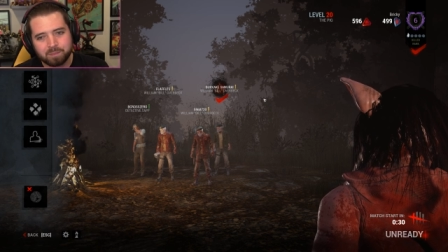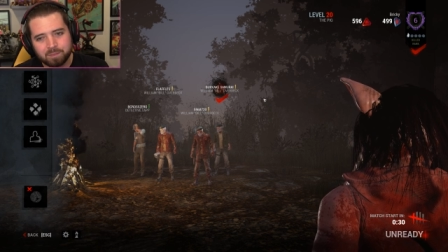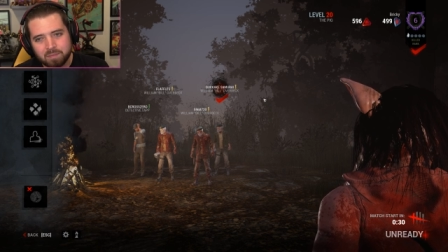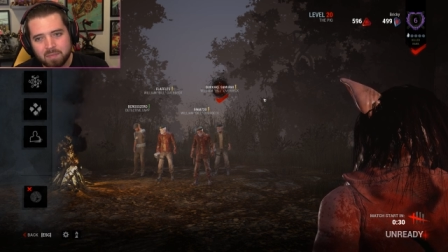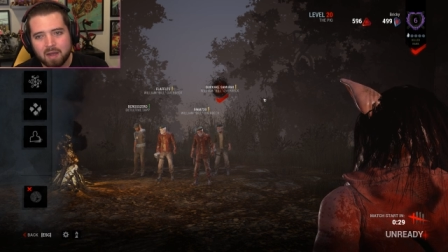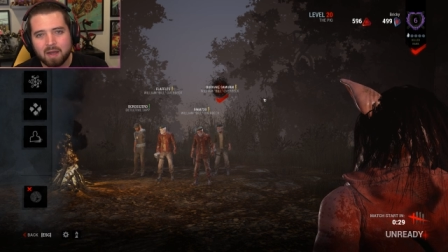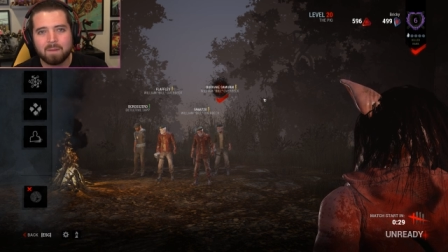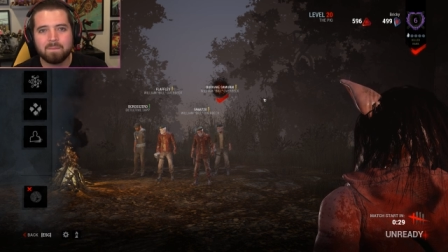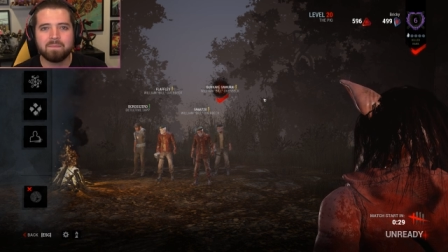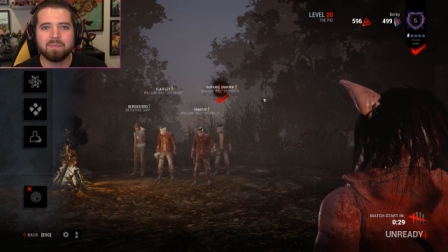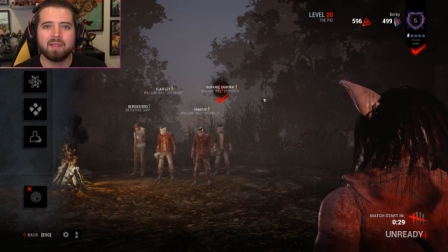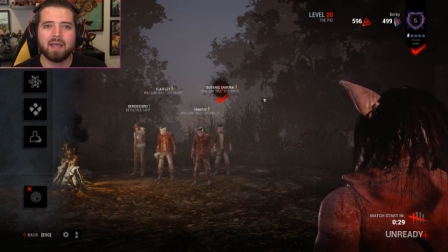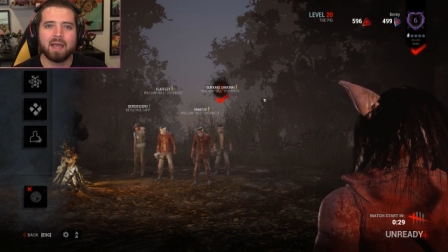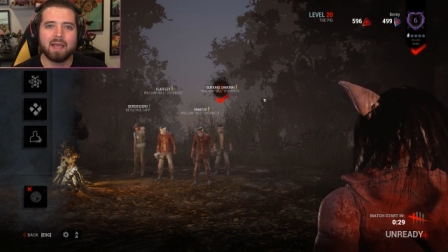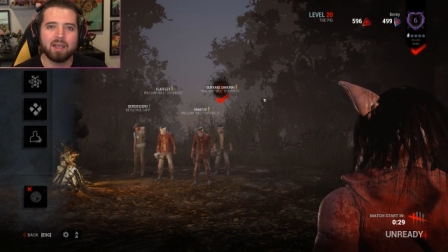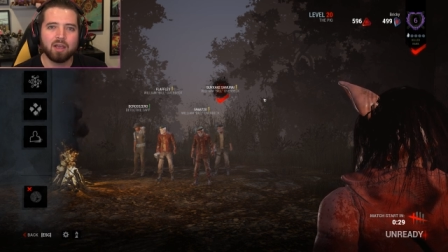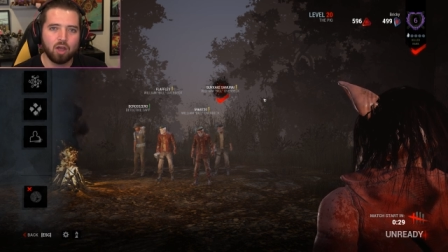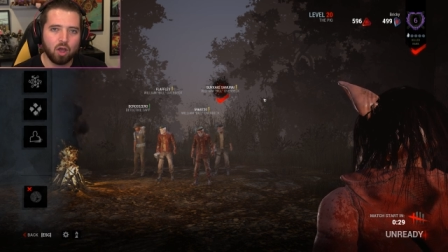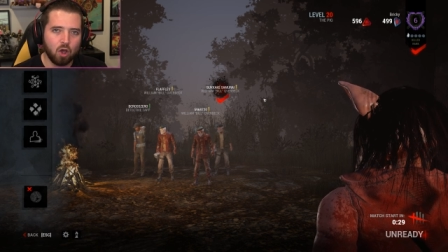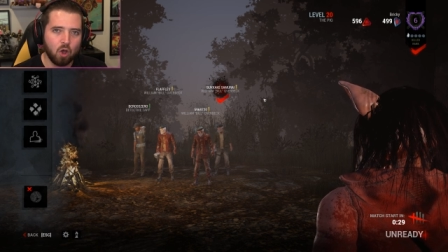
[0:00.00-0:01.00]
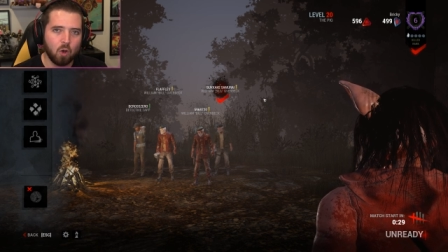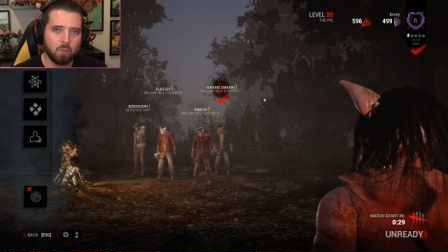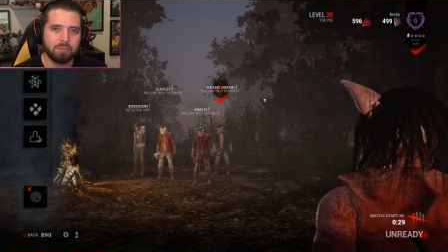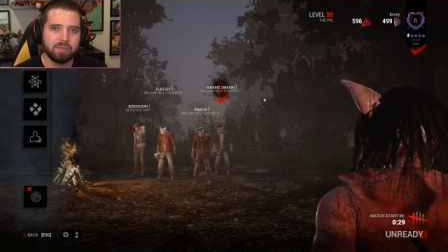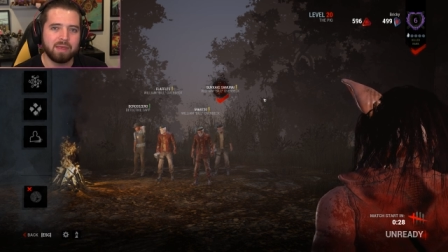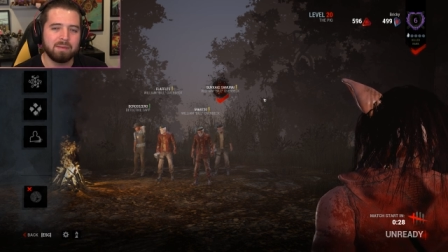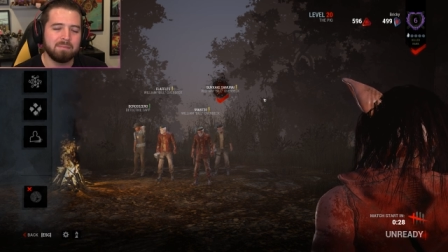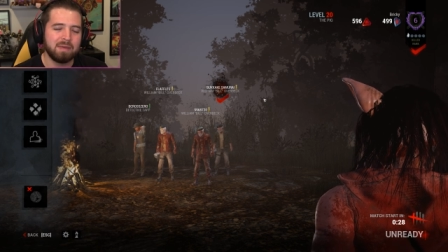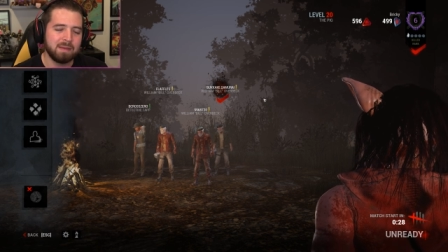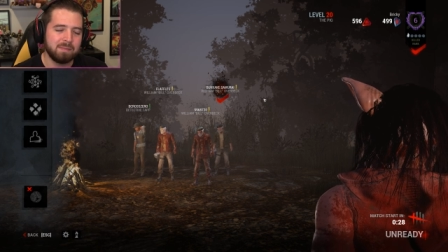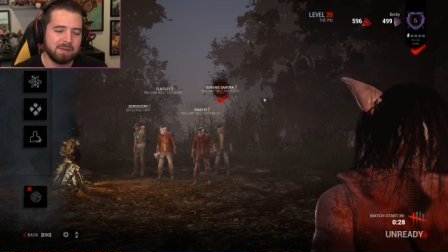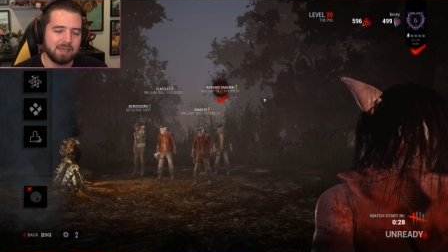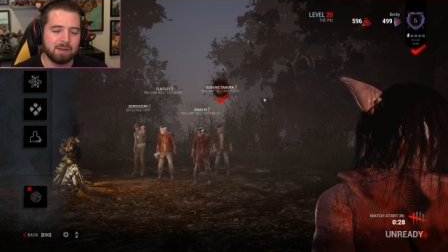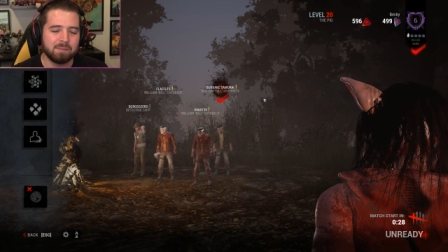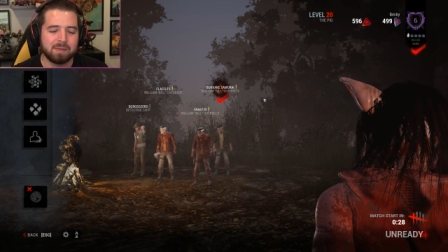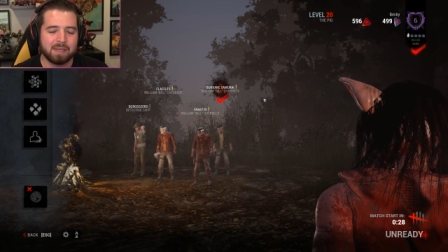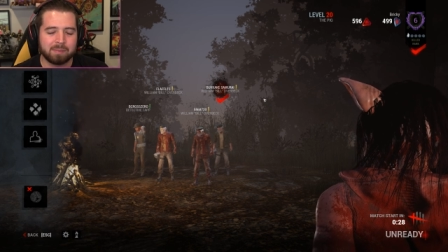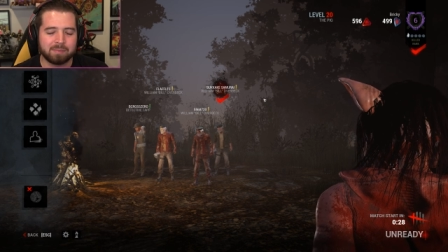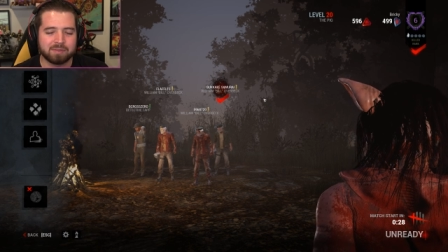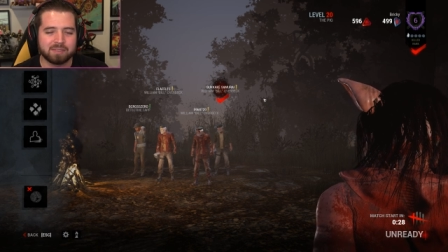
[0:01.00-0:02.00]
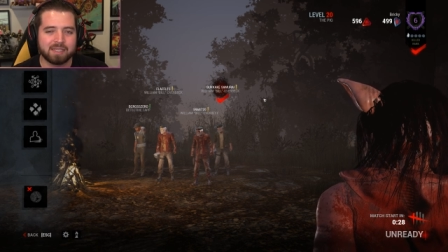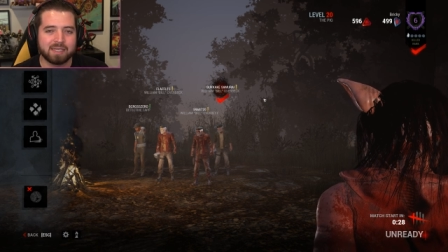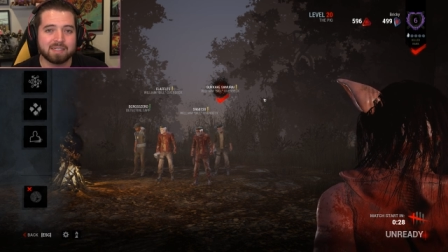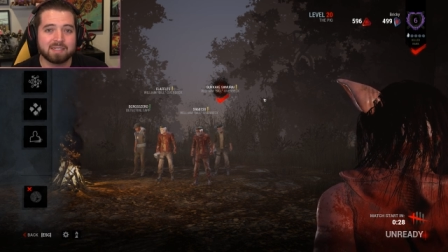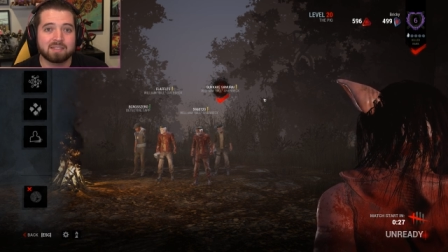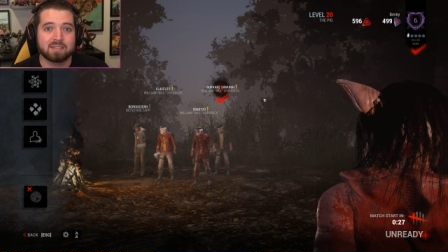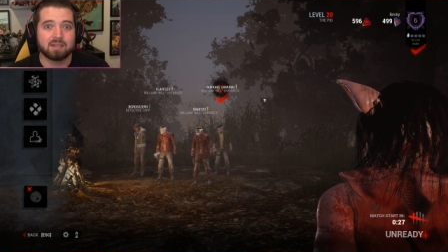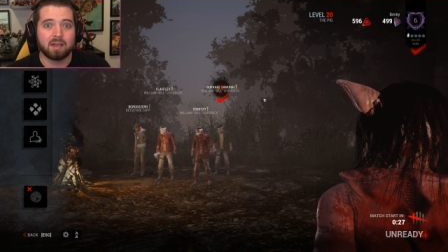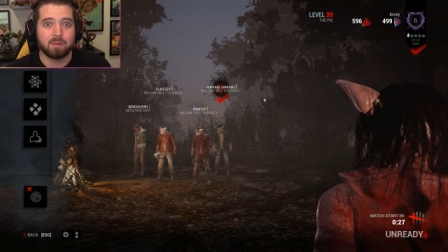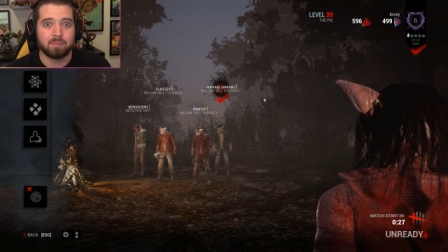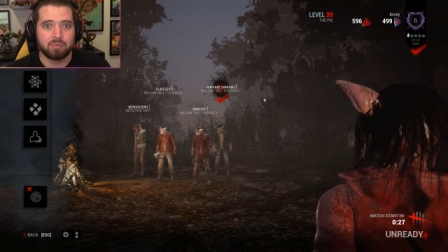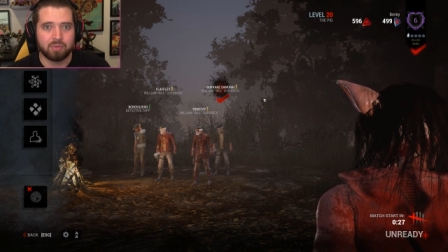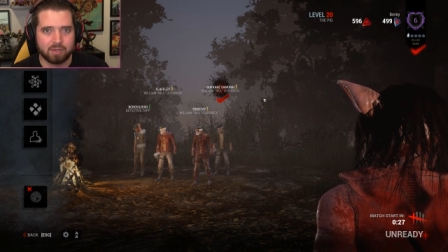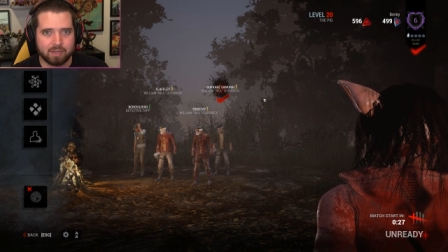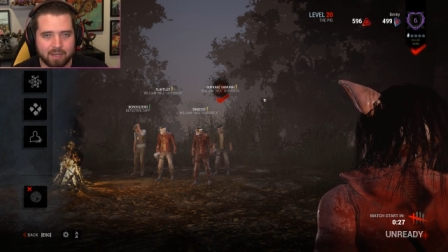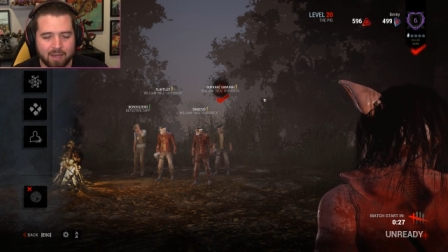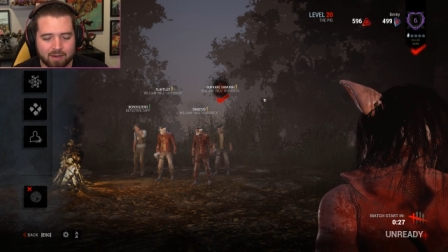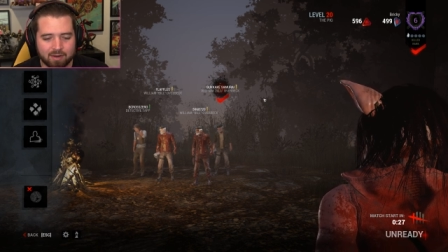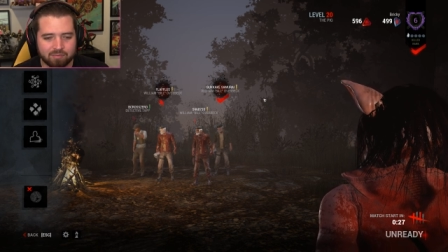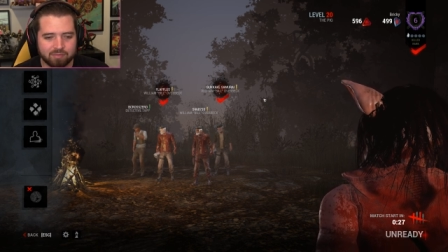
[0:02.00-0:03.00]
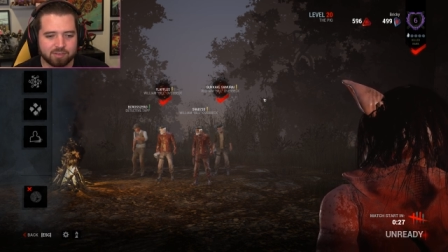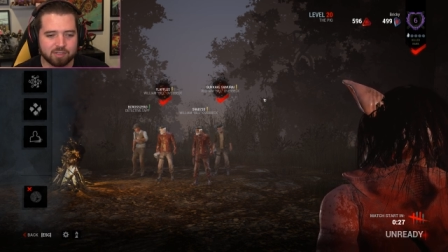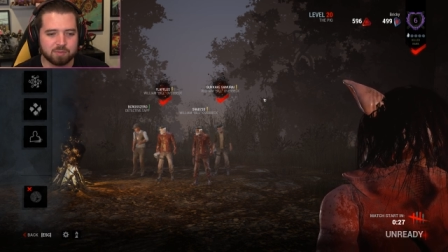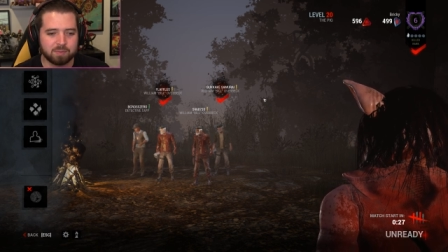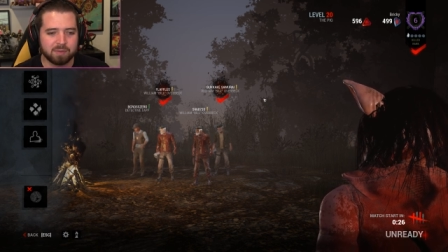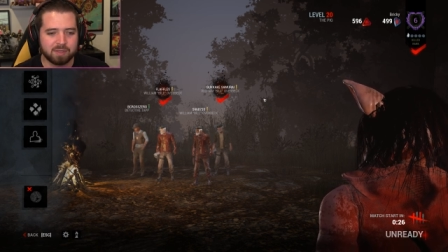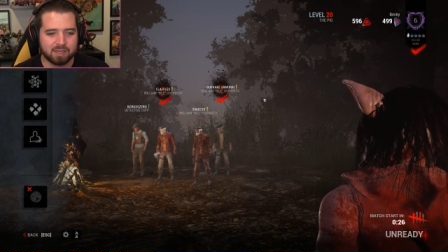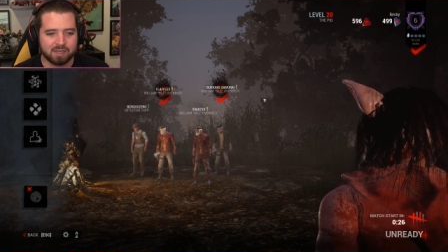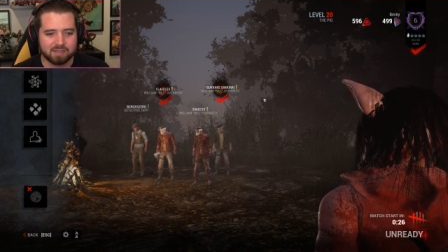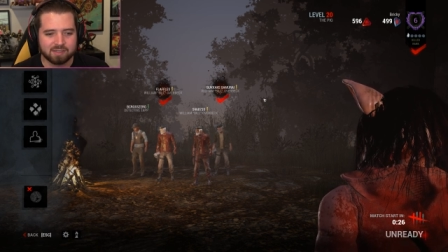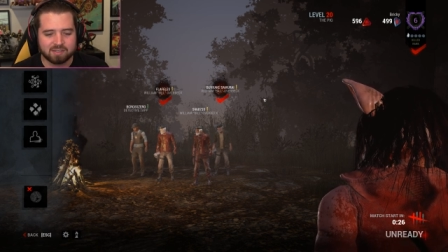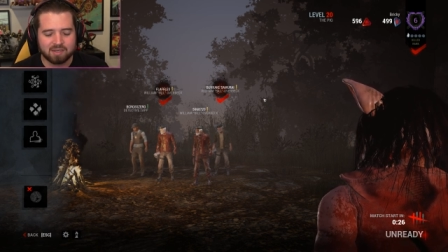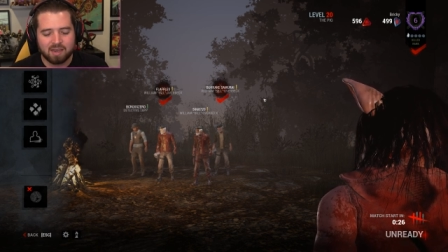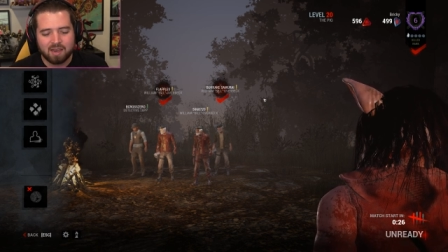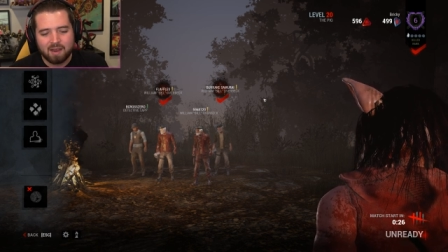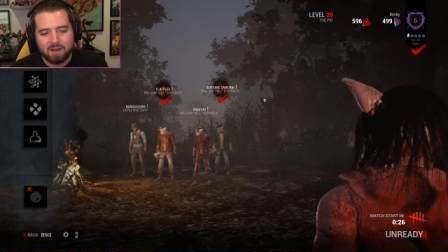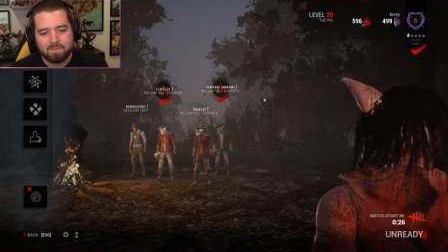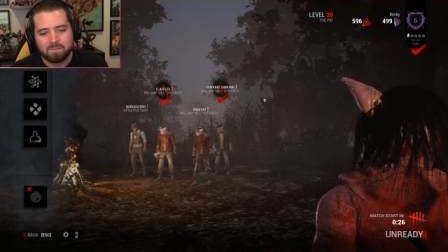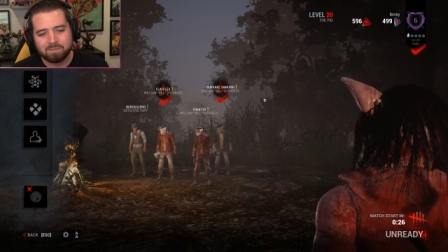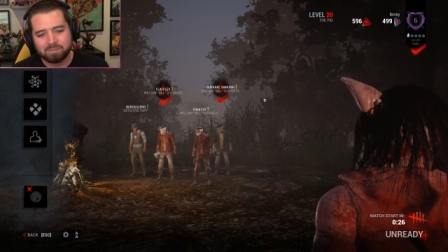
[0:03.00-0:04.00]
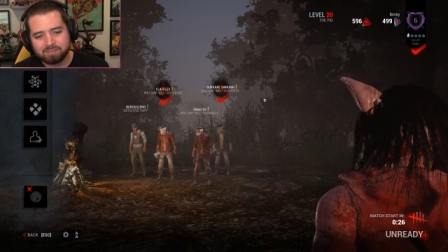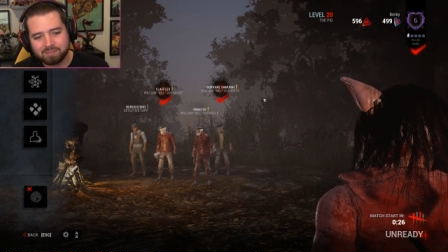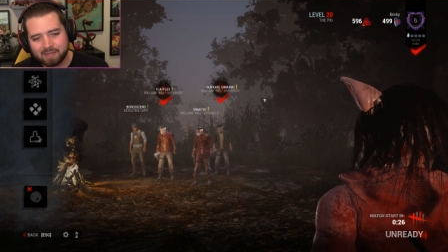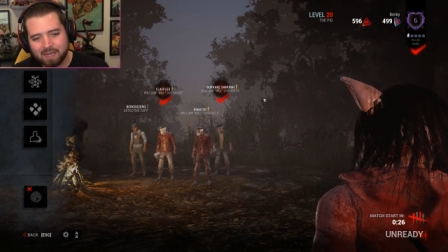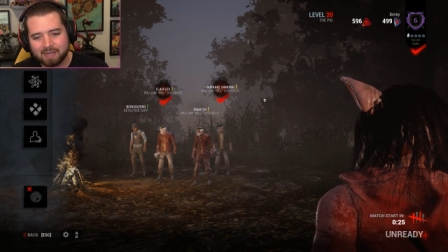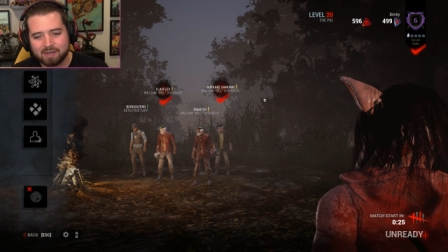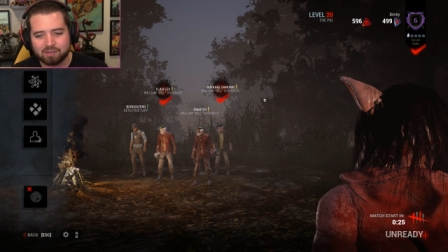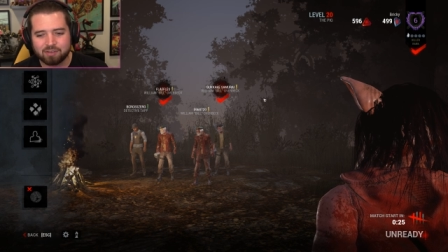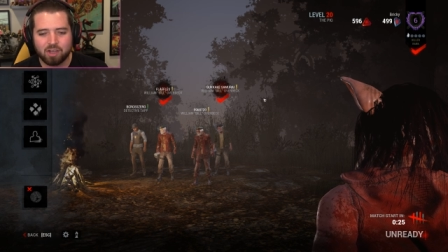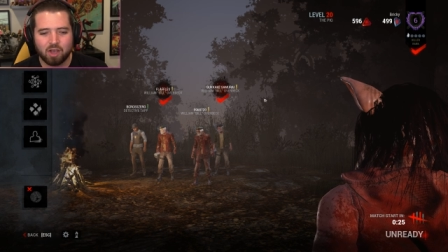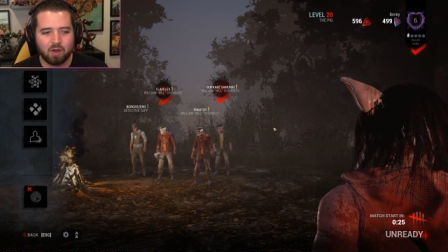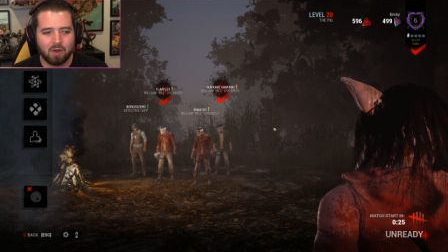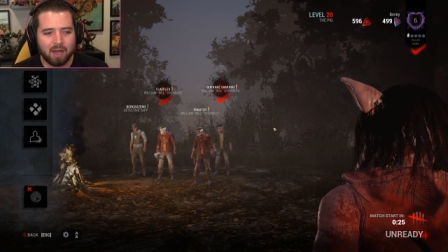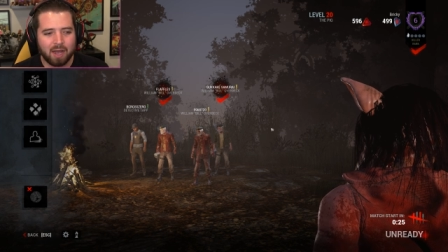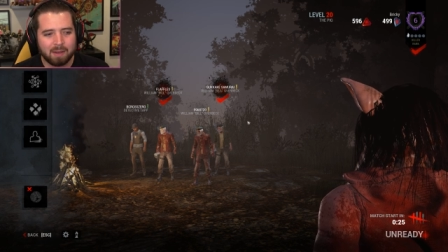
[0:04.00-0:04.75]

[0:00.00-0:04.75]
but I hope that maybe I'll be able to get something out of this, because I don't know.